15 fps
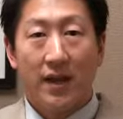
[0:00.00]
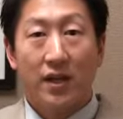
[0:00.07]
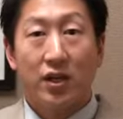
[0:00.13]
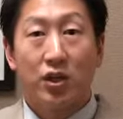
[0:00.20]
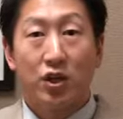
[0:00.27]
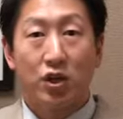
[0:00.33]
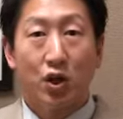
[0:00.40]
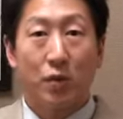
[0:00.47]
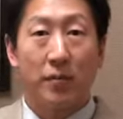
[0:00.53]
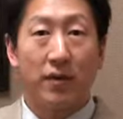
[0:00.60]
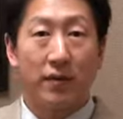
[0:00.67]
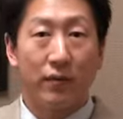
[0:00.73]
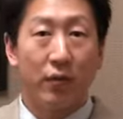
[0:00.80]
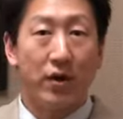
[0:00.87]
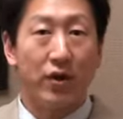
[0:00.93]
and, a
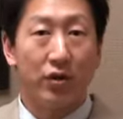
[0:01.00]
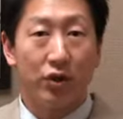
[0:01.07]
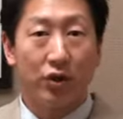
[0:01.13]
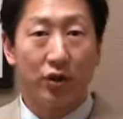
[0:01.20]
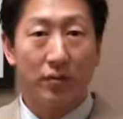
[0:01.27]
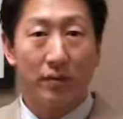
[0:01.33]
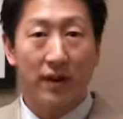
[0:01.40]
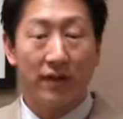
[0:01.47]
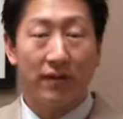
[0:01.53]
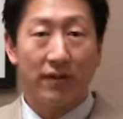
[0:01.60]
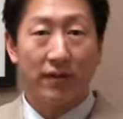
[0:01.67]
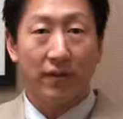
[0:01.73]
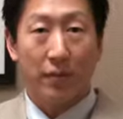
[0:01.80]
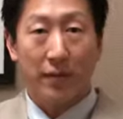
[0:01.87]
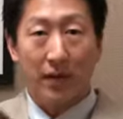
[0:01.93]
determinant of whether you can
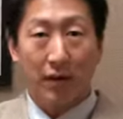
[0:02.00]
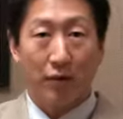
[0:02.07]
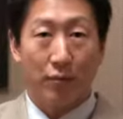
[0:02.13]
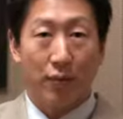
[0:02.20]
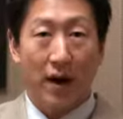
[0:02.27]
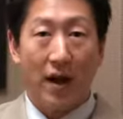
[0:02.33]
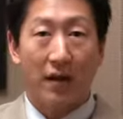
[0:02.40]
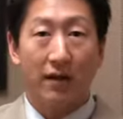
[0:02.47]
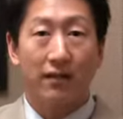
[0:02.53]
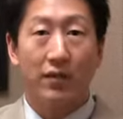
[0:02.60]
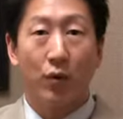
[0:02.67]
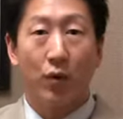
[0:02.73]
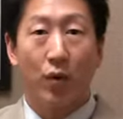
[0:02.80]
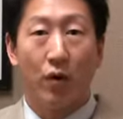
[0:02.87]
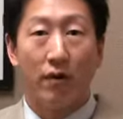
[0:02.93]
benefit from either a brow
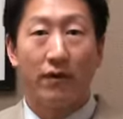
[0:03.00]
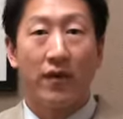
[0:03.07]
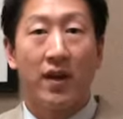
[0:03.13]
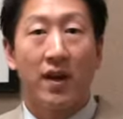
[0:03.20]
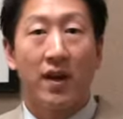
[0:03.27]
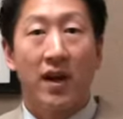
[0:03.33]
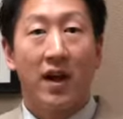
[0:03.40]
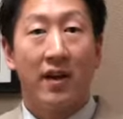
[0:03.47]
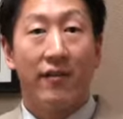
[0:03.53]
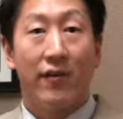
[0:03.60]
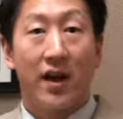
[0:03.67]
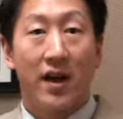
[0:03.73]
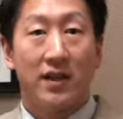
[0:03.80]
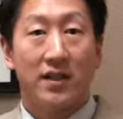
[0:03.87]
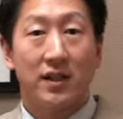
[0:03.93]
lift or a
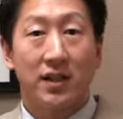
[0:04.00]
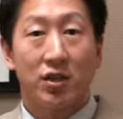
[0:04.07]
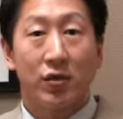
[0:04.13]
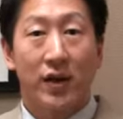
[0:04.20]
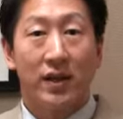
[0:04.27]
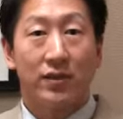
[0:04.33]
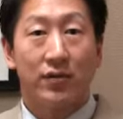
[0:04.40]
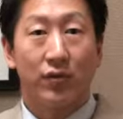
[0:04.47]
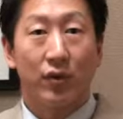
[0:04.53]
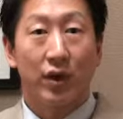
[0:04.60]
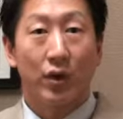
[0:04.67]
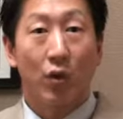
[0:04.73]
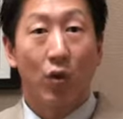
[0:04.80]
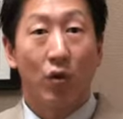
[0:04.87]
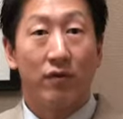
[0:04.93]
frat uh,
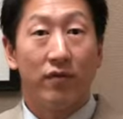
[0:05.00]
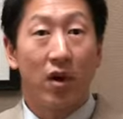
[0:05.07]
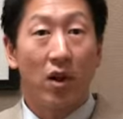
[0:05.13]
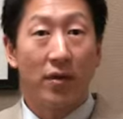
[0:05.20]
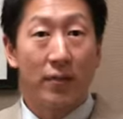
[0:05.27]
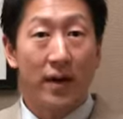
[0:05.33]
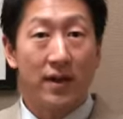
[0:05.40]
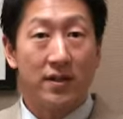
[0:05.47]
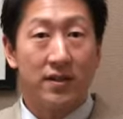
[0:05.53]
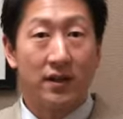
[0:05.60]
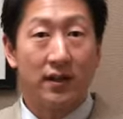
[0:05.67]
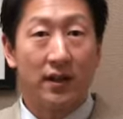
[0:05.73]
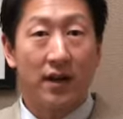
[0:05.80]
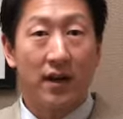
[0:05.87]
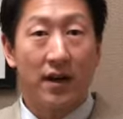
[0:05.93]
transferring or
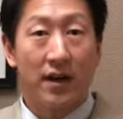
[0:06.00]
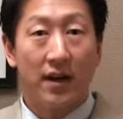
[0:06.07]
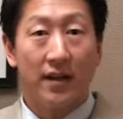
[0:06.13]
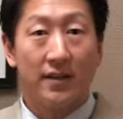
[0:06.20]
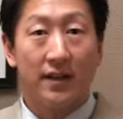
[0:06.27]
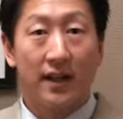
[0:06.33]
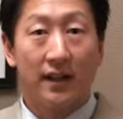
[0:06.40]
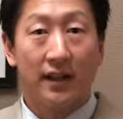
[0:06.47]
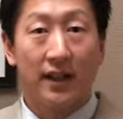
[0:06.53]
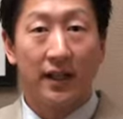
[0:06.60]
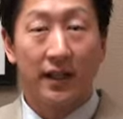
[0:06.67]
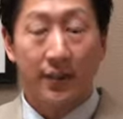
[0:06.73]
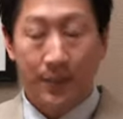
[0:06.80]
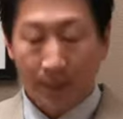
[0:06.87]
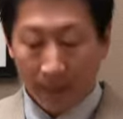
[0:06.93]
volumizing uh, technique.